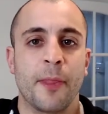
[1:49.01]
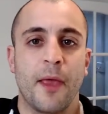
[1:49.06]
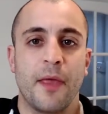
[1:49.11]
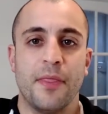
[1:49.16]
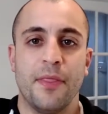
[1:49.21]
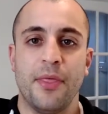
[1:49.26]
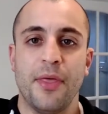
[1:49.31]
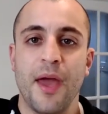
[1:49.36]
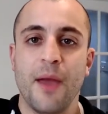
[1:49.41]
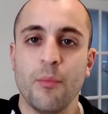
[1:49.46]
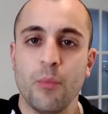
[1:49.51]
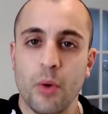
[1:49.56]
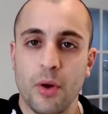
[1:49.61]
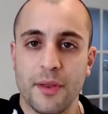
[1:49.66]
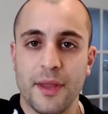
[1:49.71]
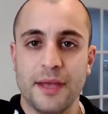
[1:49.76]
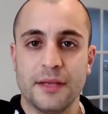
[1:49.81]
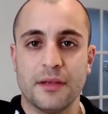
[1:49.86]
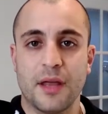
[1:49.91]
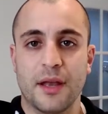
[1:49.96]
Then what
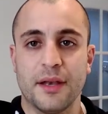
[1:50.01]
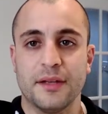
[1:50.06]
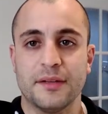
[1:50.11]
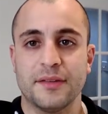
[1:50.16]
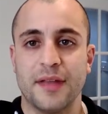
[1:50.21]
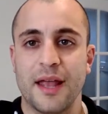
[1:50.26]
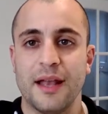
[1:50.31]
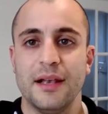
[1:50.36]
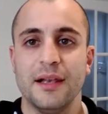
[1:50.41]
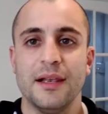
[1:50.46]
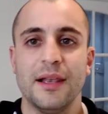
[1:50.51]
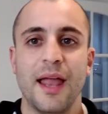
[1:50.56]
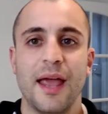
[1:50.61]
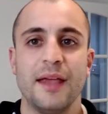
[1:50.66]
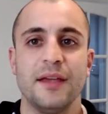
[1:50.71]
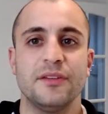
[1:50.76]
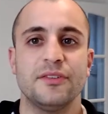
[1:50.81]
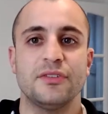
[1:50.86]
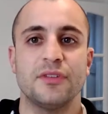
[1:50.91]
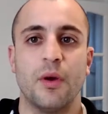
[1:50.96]
they've done is they
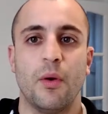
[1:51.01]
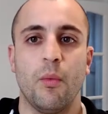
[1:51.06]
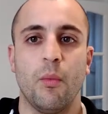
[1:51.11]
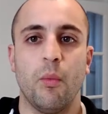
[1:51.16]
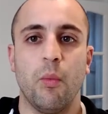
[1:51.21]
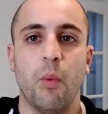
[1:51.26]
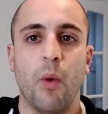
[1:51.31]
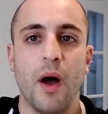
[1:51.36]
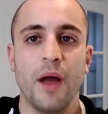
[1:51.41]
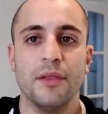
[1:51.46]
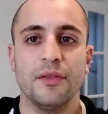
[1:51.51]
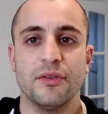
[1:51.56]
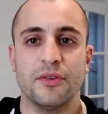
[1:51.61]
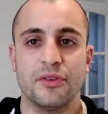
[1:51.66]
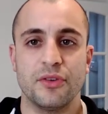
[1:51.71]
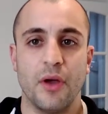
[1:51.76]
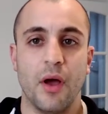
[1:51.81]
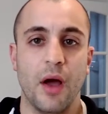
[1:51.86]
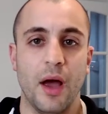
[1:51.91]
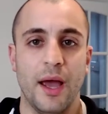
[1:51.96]
laced one
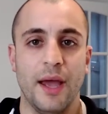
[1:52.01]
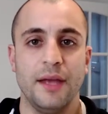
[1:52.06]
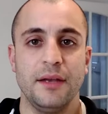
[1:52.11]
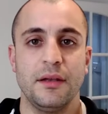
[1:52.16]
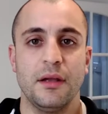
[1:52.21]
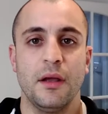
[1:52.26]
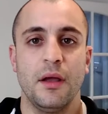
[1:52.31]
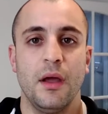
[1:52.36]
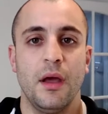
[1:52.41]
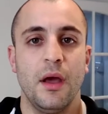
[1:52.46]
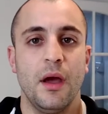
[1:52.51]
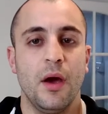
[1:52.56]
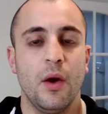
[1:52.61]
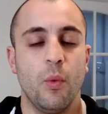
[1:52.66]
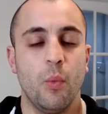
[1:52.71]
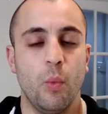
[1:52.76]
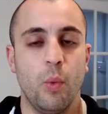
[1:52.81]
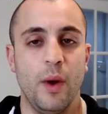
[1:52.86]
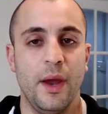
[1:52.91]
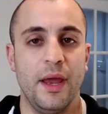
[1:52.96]
side
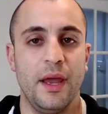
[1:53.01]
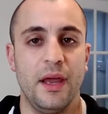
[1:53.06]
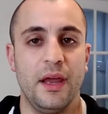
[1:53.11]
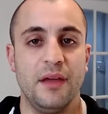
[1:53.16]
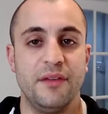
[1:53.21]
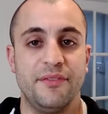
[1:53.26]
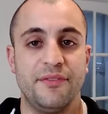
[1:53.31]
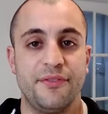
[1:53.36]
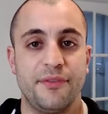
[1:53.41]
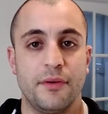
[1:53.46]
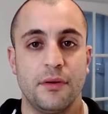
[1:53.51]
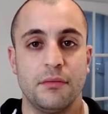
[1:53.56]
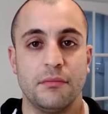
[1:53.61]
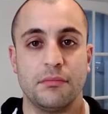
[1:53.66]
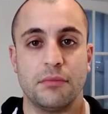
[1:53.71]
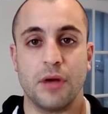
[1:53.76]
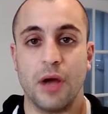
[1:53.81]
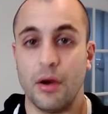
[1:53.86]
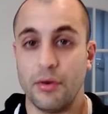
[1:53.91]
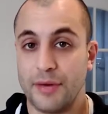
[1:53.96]
with
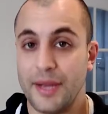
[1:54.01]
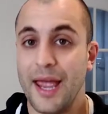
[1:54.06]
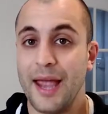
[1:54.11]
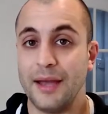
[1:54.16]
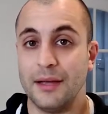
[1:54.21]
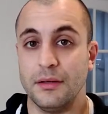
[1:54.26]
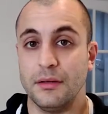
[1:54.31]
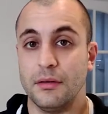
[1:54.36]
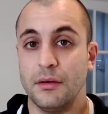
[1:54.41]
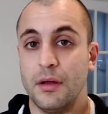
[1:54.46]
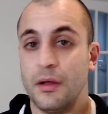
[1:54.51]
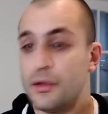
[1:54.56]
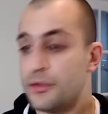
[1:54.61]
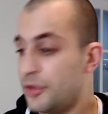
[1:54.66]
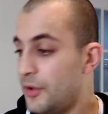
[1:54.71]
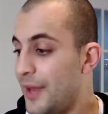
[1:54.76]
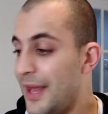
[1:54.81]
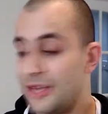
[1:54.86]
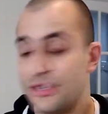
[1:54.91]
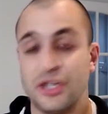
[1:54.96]
cocaine.
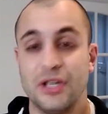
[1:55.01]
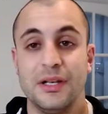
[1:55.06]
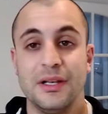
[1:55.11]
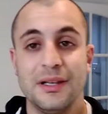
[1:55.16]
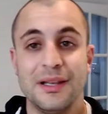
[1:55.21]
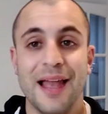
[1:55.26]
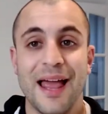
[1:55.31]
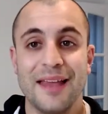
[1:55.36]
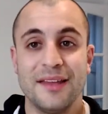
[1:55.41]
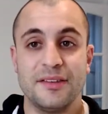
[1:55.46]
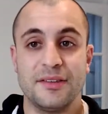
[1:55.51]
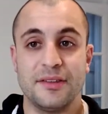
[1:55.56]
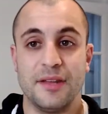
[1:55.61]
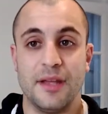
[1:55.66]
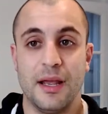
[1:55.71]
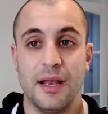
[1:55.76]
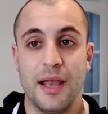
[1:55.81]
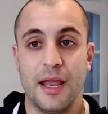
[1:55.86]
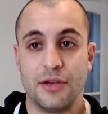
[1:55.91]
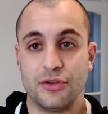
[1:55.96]
So they actually laced
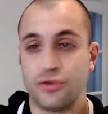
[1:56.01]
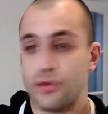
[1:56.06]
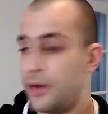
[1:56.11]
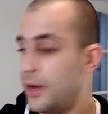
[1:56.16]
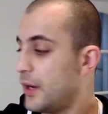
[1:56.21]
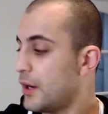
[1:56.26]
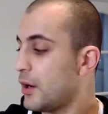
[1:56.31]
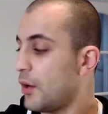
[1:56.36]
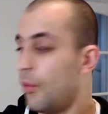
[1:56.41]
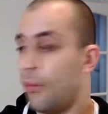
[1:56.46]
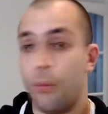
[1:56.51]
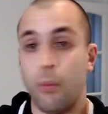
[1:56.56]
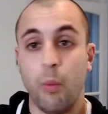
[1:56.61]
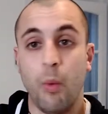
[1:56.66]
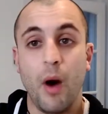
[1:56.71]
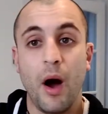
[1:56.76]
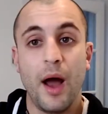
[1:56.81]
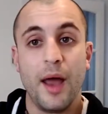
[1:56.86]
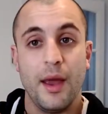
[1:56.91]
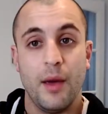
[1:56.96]
the electric
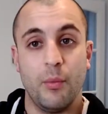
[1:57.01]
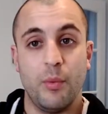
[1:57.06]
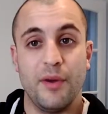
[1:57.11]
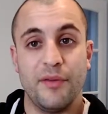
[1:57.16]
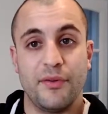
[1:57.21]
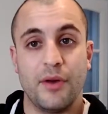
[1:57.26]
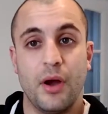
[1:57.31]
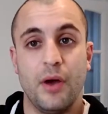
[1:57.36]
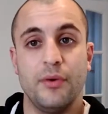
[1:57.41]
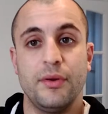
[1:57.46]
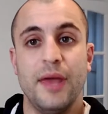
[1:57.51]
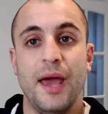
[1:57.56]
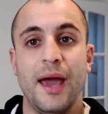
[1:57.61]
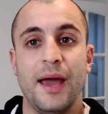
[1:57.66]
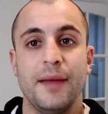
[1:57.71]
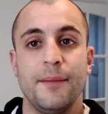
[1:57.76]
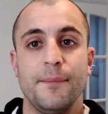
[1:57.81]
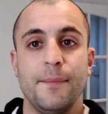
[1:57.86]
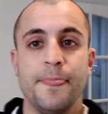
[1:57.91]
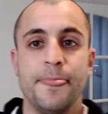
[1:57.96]
wire with
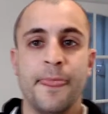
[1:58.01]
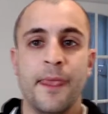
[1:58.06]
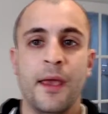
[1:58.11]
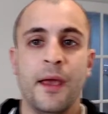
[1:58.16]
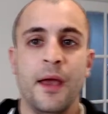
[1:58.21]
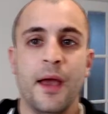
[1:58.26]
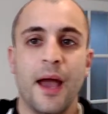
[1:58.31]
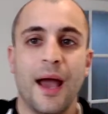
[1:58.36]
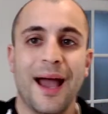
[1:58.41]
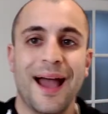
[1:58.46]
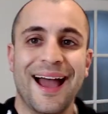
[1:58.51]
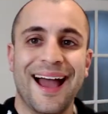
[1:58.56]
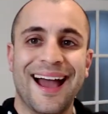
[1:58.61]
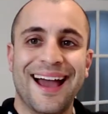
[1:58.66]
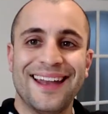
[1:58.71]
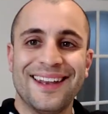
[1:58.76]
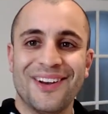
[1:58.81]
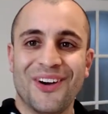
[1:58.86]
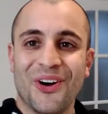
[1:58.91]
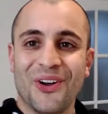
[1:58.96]
cocaine,
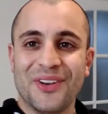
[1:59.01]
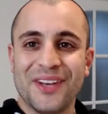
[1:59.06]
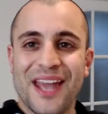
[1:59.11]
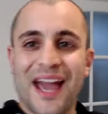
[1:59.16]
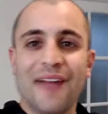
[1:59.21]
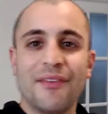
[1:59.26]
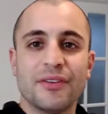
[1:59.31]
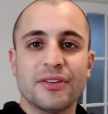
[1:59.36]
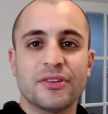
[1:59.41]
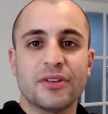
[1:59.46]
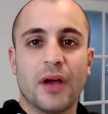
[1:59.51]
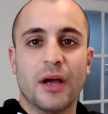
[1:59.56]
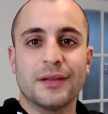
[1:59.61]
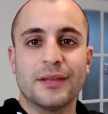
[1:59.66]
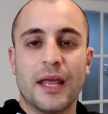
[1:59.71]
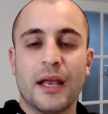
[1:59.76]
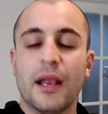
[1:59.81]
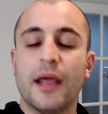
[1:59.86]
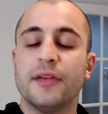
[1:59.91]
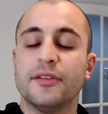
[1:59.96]
and on the other side
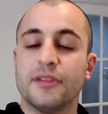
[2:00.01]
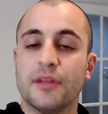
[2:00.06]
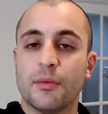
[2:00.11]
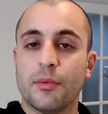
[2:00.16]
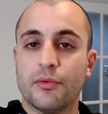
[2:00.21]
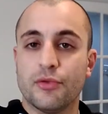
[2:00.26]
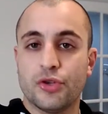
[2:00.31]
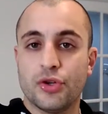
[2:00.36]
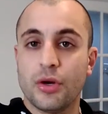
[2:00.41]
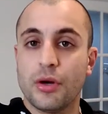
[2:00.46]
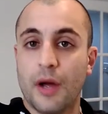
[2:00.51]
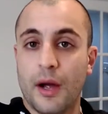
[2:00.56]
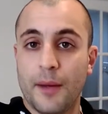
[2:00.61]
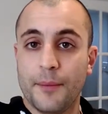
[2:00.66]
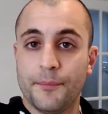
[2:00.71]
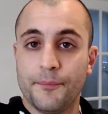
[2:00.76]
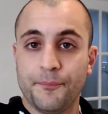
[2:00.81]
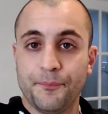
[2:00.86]
they laced it with sugar.